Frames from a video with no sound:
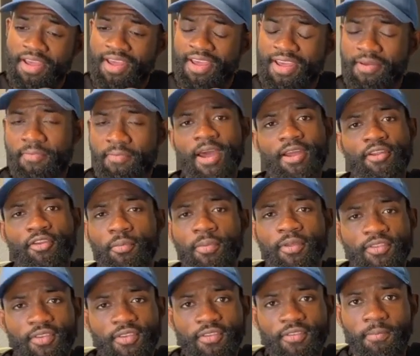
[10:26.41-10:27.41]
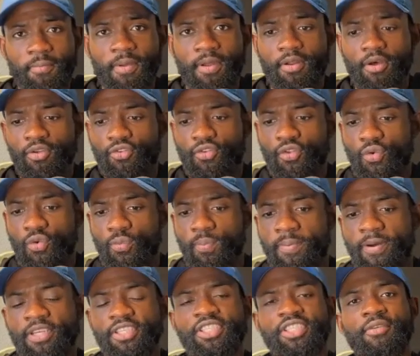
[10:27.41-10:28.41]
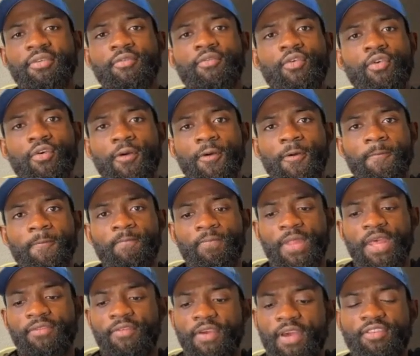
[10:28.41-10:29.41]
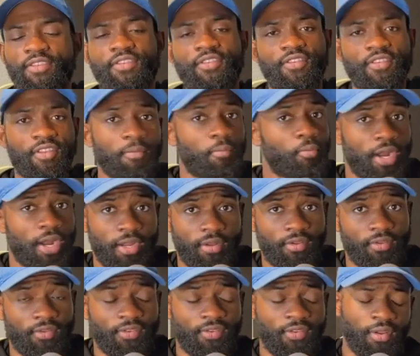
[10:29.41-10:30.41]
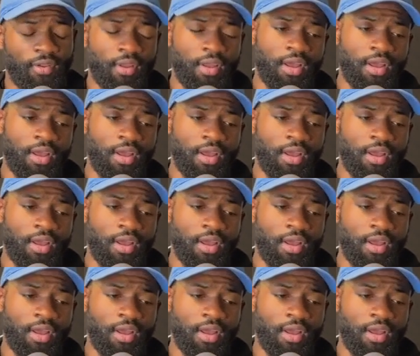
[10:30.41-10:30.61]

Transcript: impact your business, but also pushing for advances in the practice.